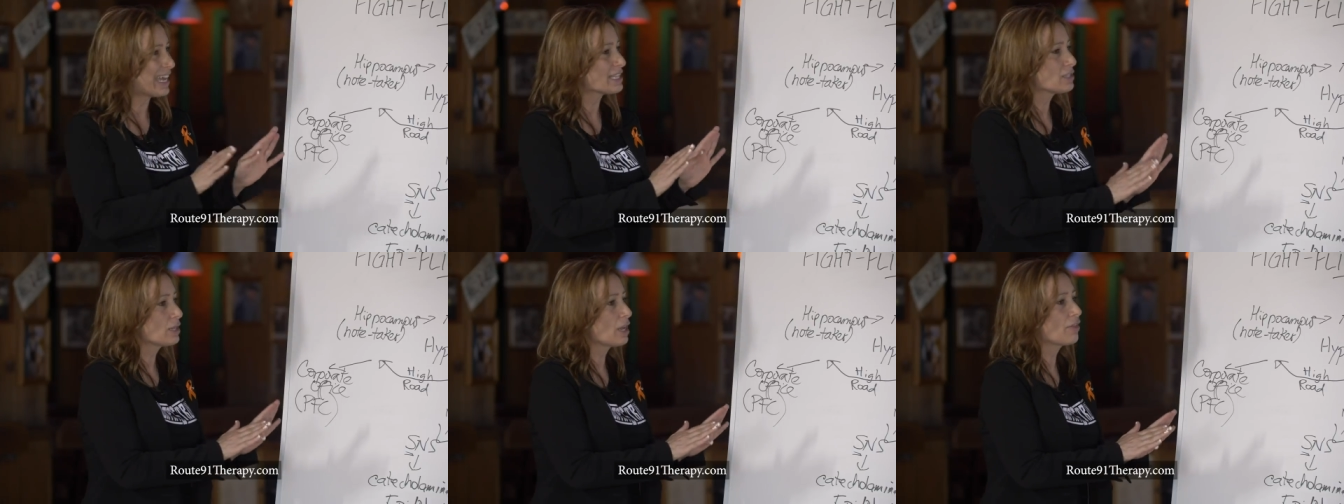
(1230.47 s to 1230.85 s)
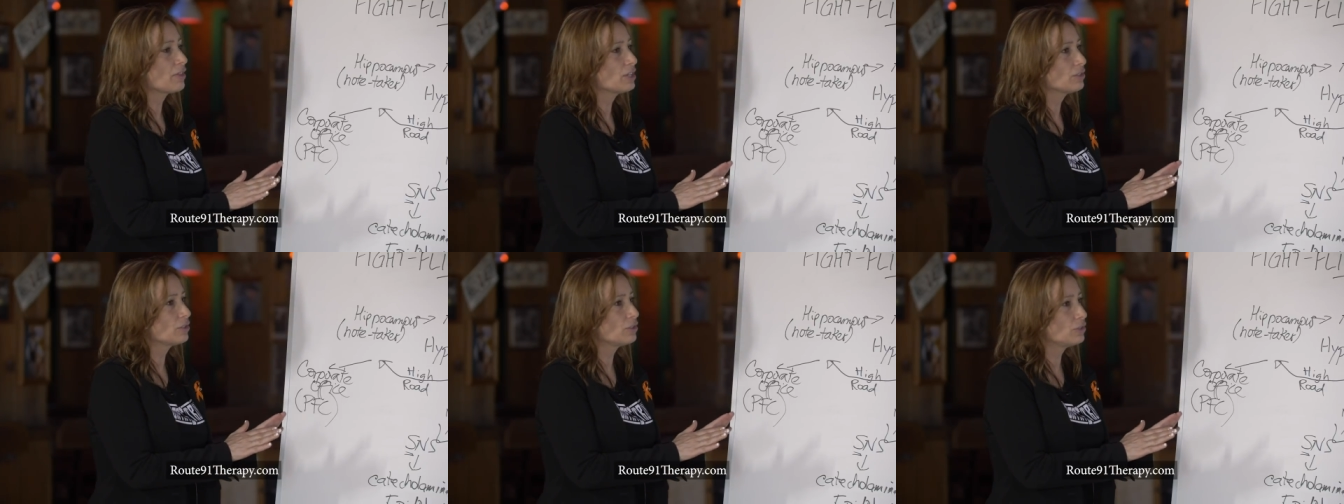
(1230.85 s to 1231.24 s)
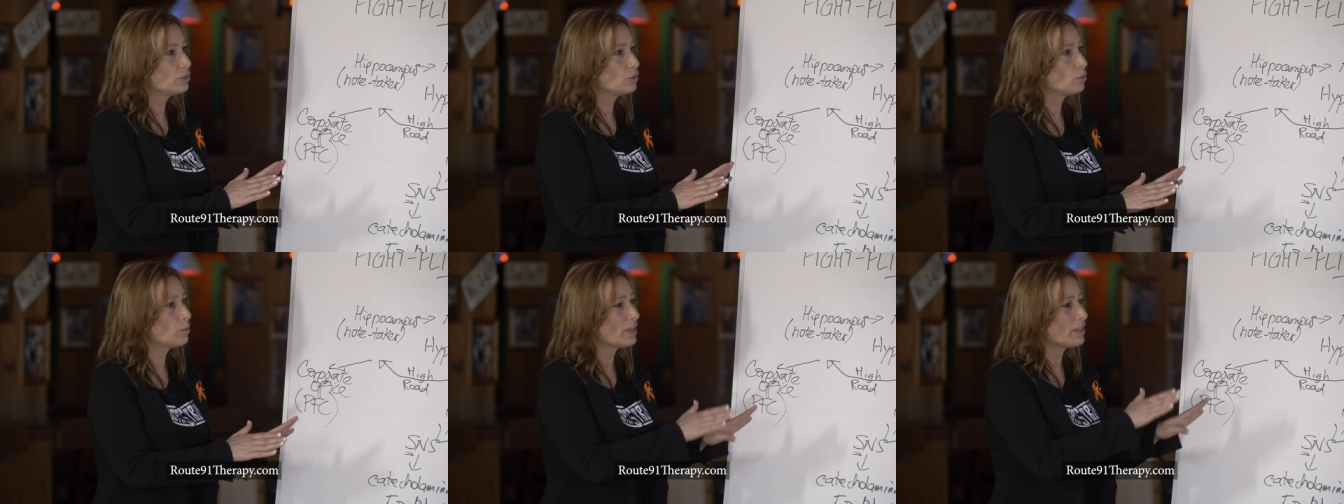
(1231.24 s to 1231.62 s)
has nothing to
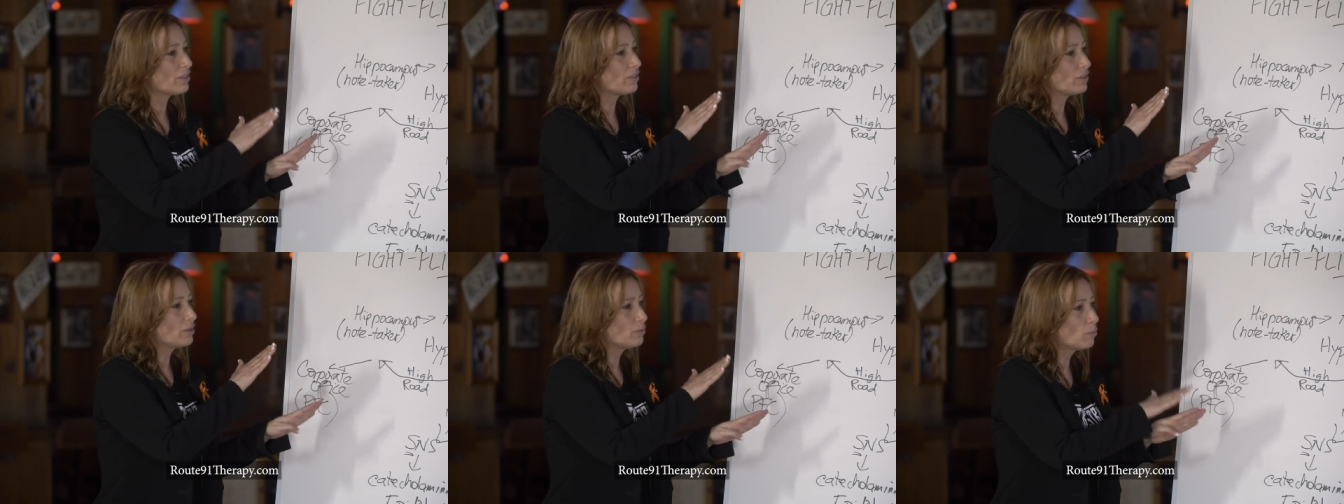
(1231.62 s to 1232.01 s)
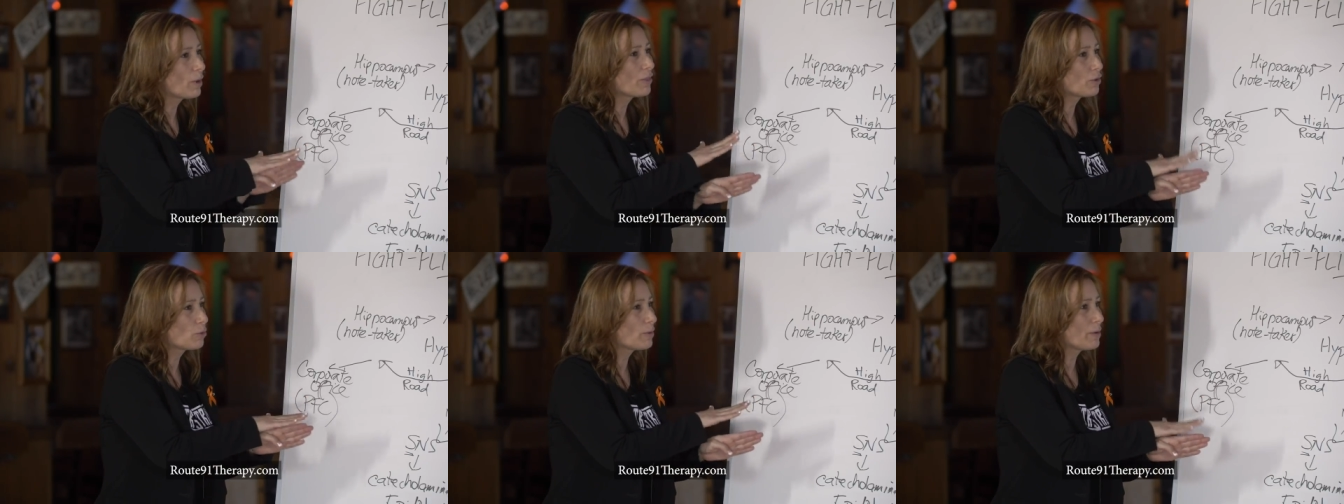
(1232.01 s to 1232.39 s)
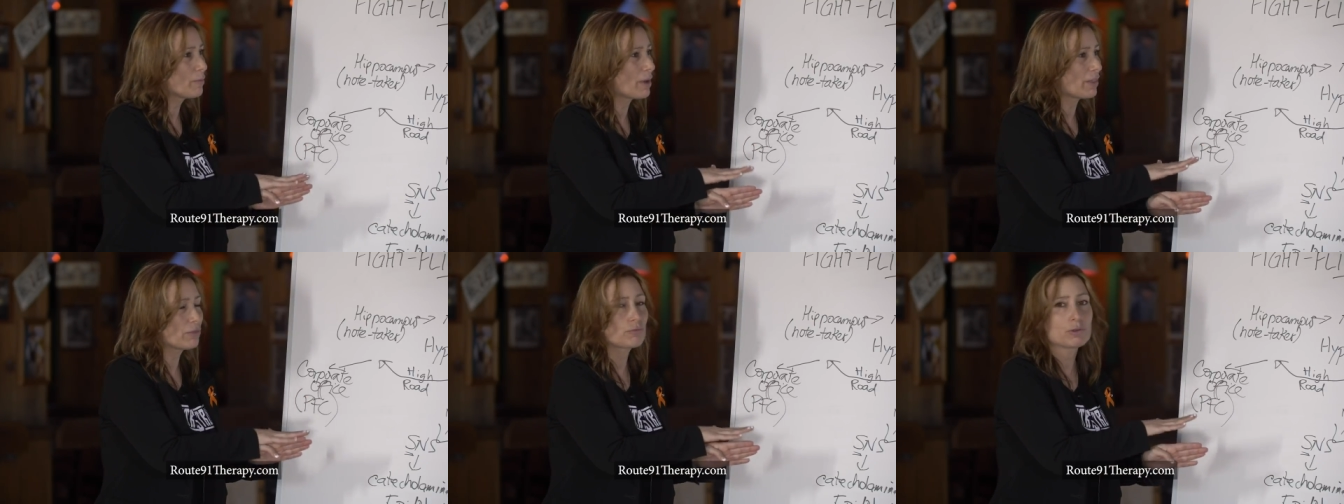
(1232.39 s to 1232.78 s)
do with whether
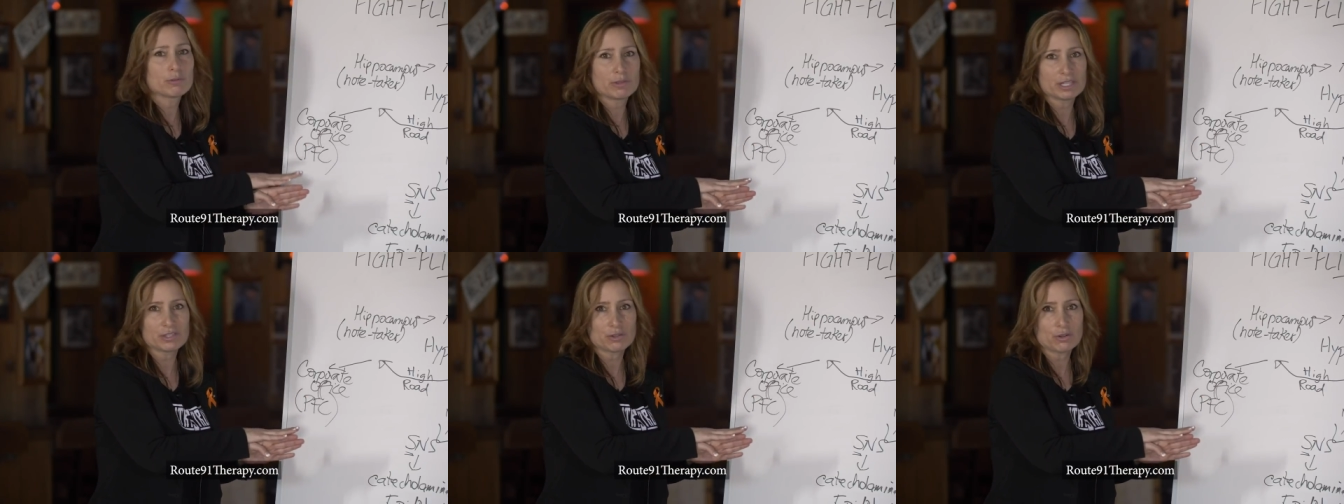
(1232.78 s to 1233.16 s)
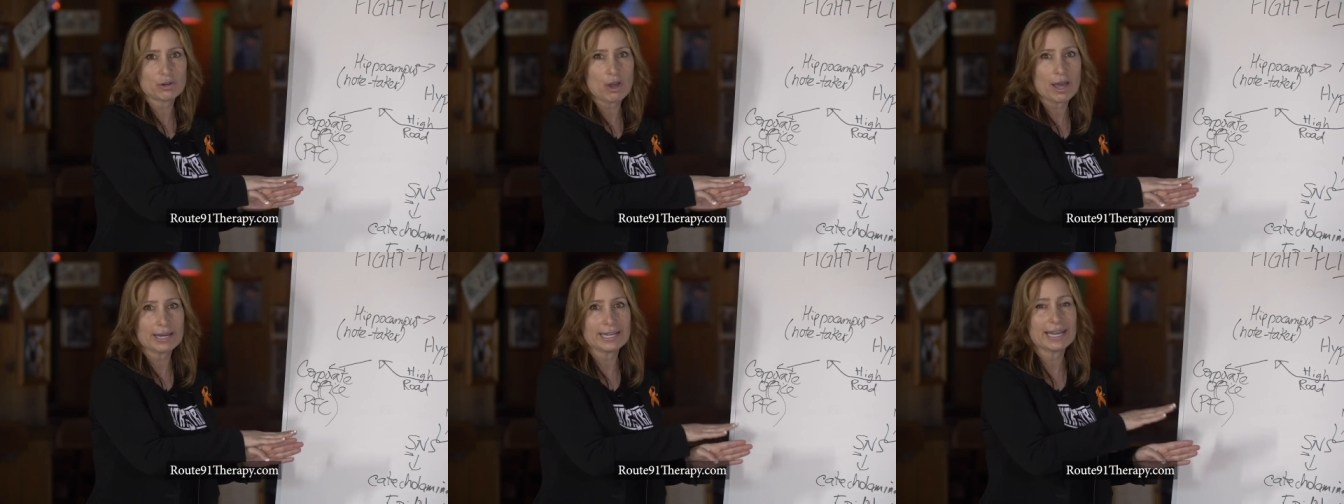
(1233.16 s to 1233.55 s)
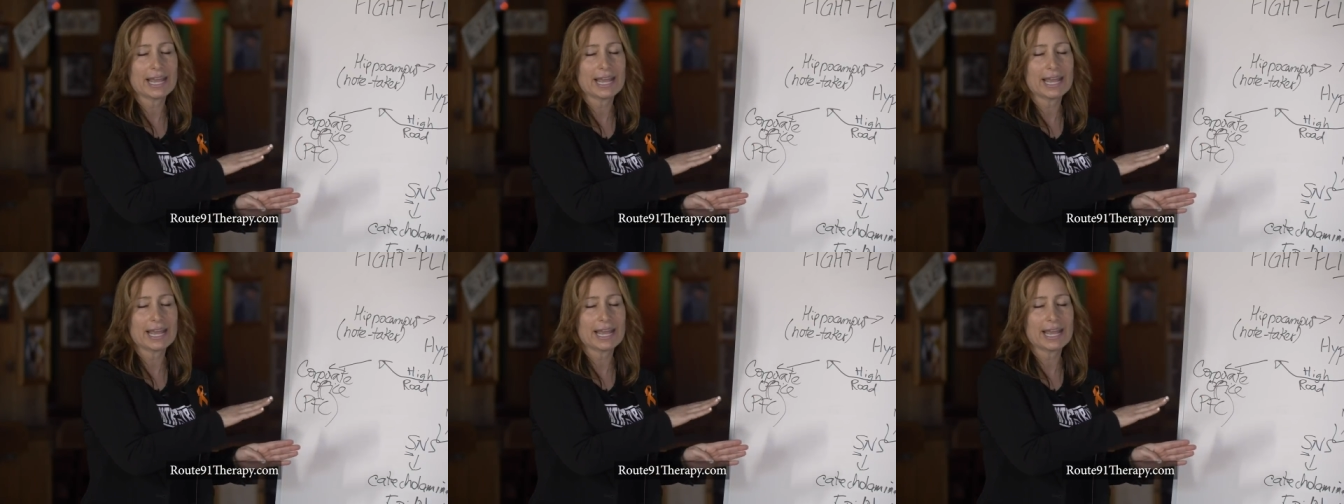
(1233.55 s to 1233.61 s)
we went through this or not.